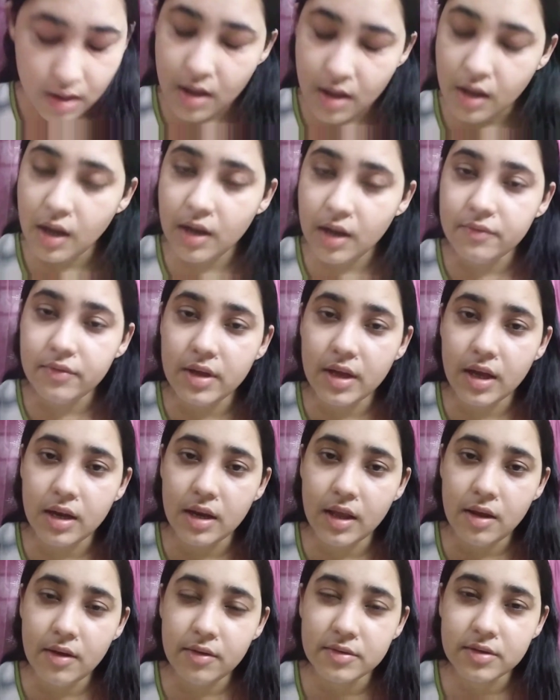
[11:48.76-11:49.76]
Again, we can
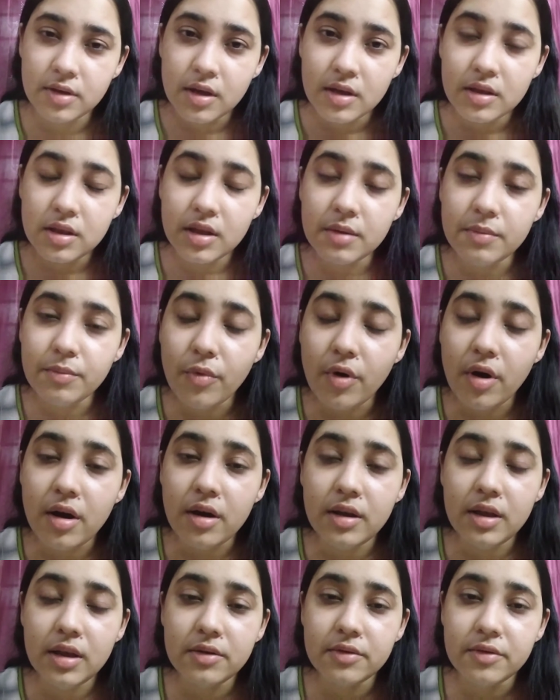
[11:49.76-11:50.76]
use the more
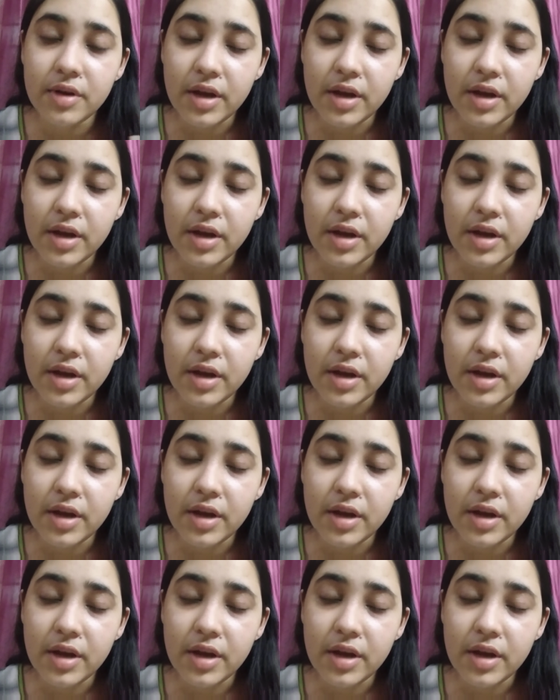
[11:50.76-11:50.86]
you